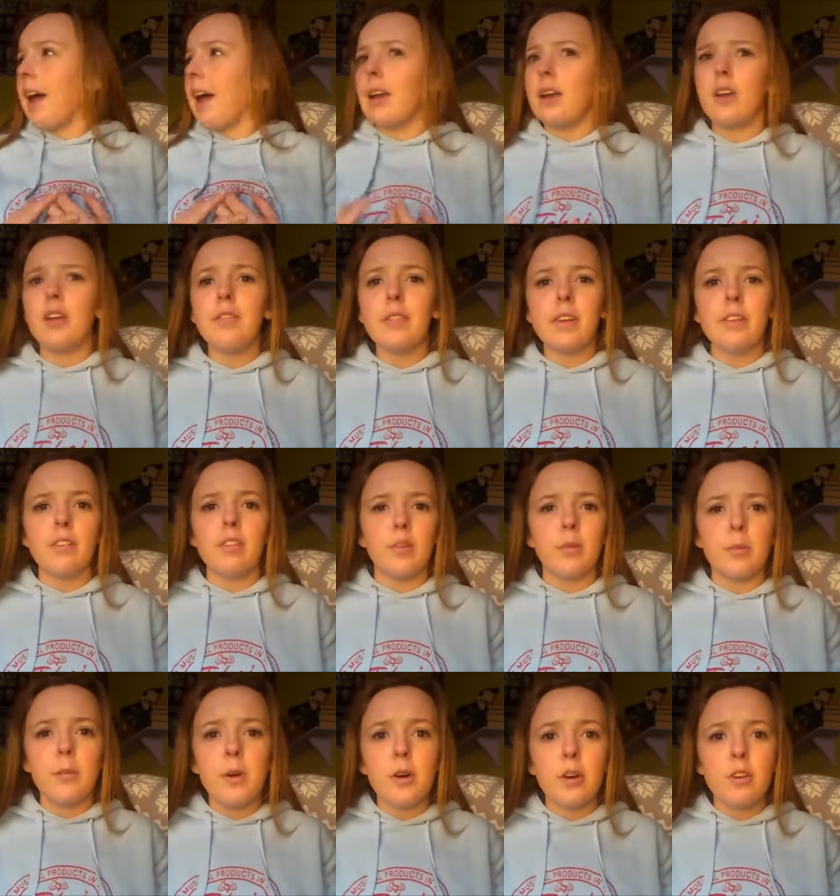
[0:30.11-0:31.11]
I love it
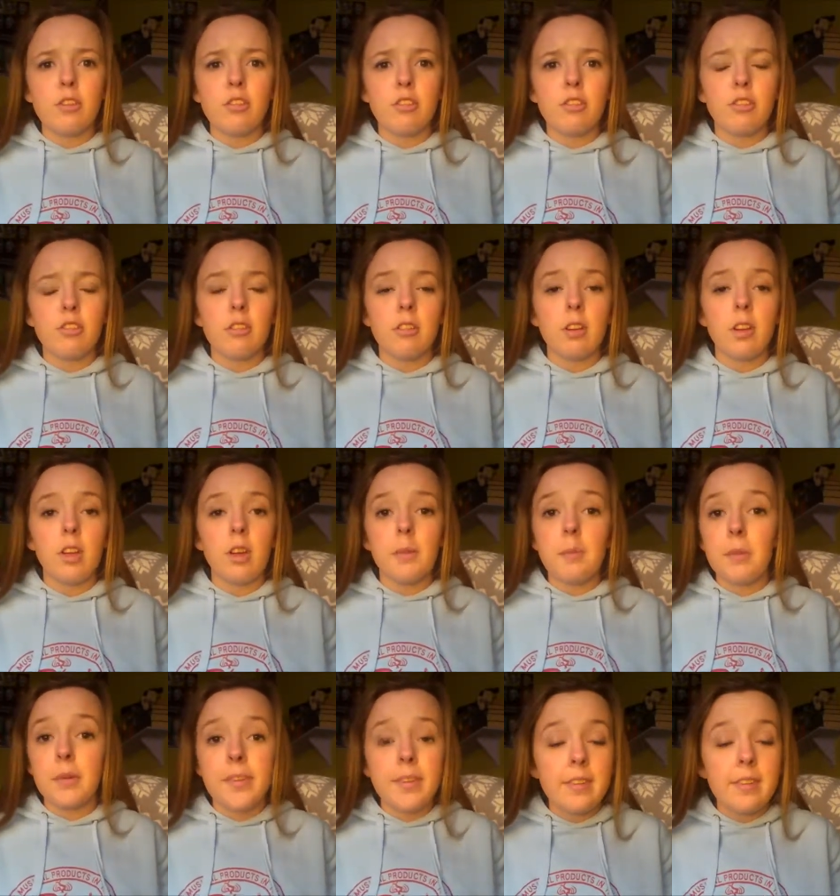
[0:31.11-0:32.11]
so much,
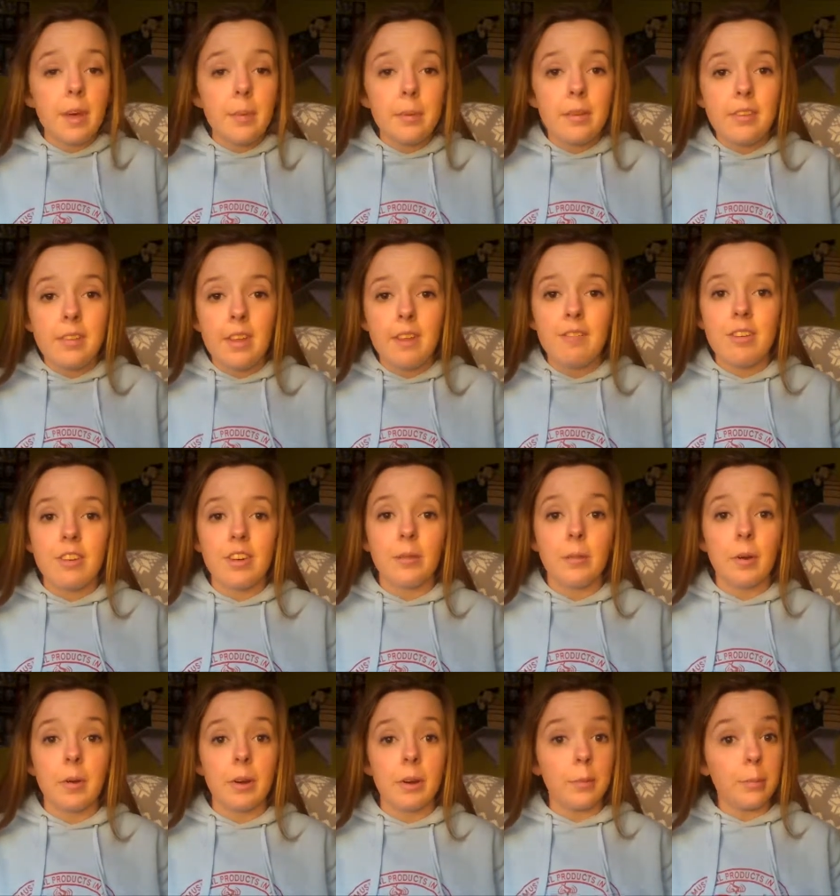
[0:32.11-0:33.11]
but this happens every
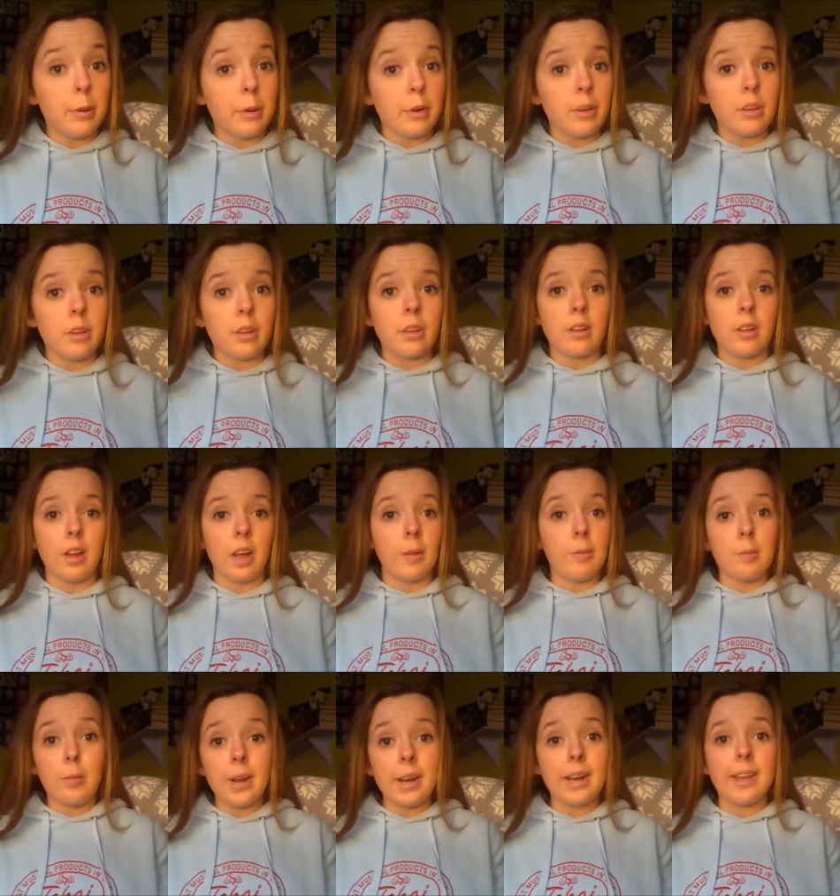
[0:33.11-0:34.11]
time I read a book.
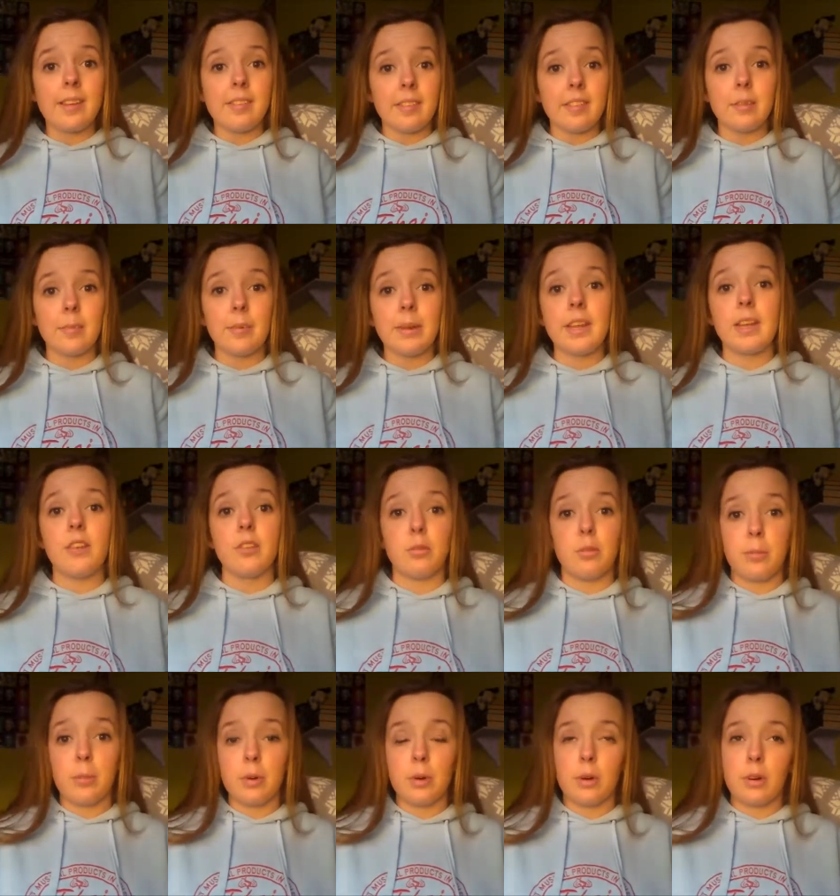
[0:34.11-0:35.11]
I'm really easy to please
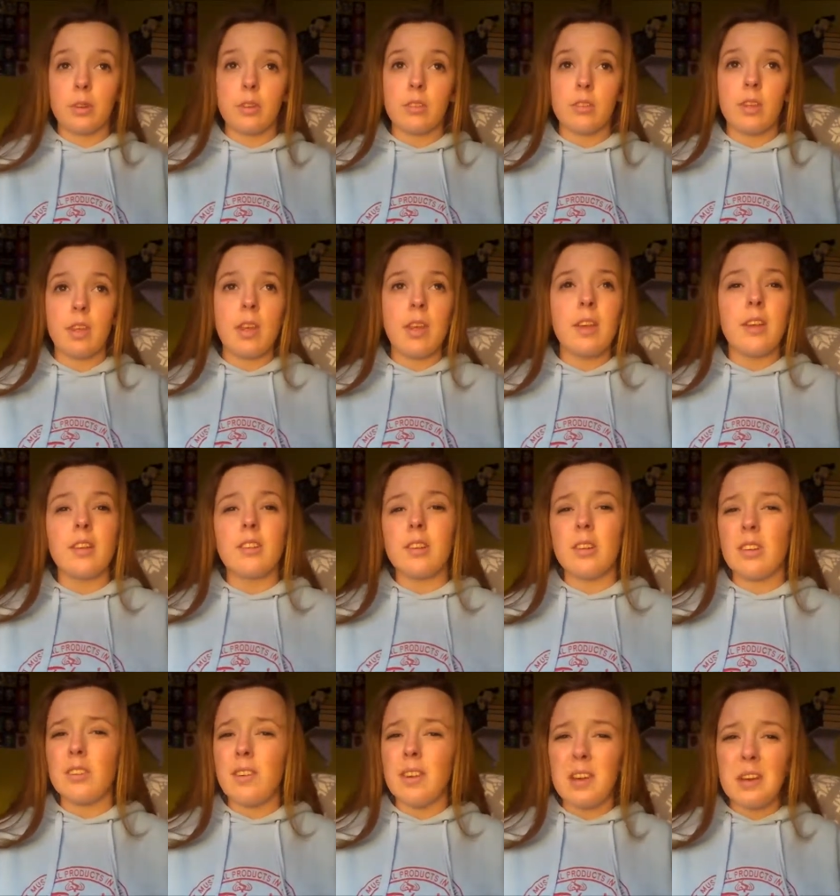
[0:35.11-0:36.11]
with books,
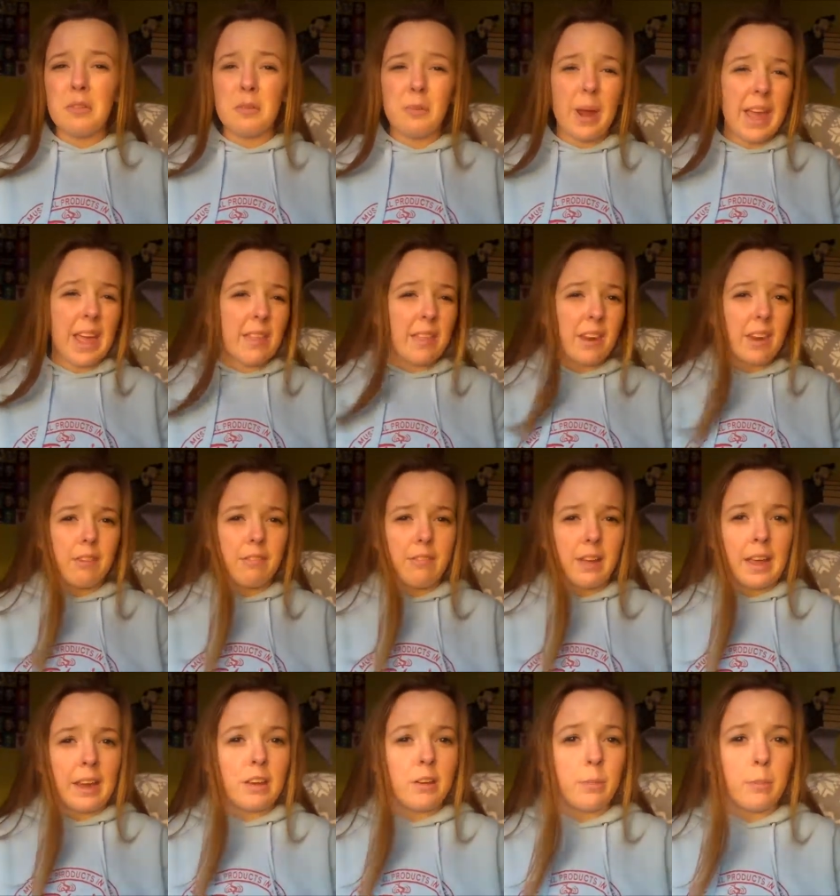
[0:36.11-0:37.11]
so it's very rare that I
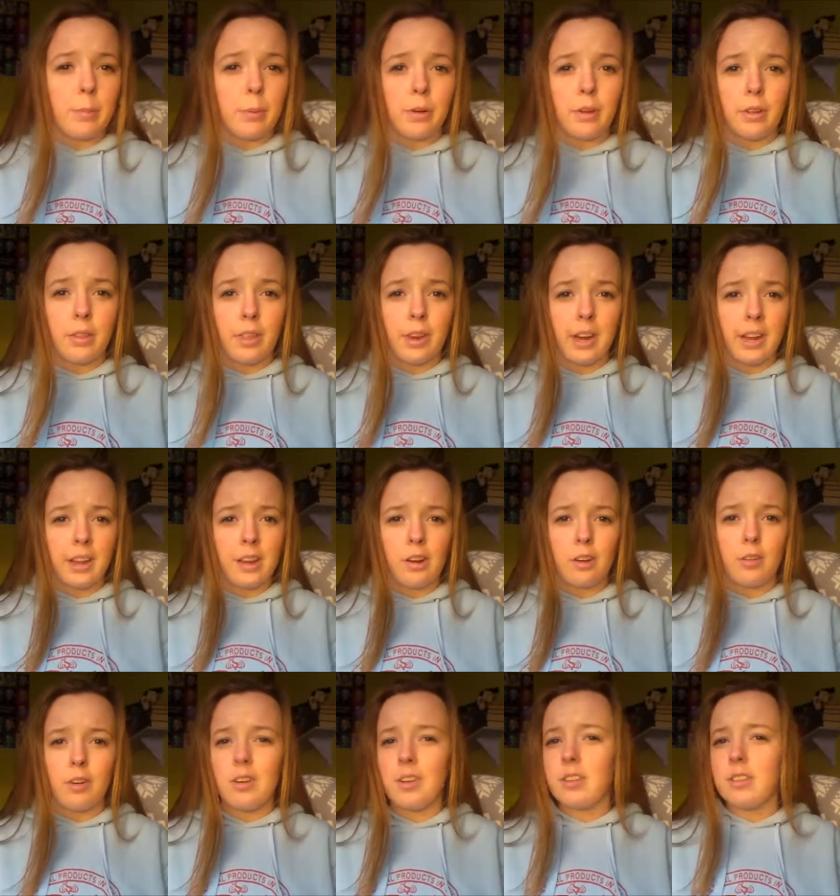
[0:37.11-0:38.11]
find a book that I
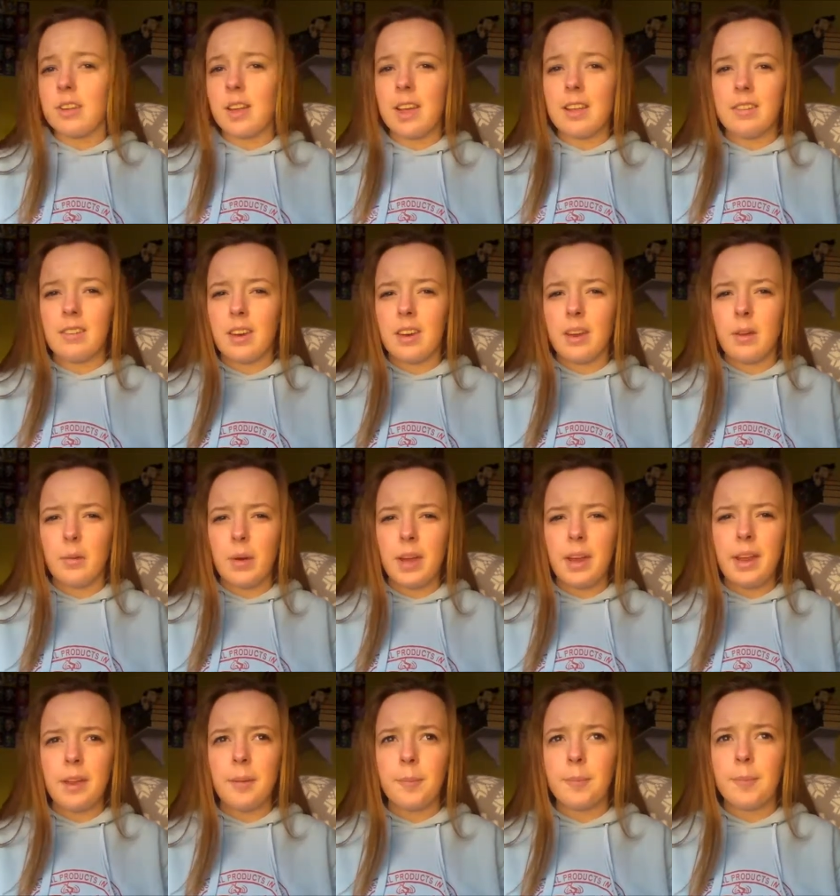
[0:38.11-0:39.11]
can criticise anyway.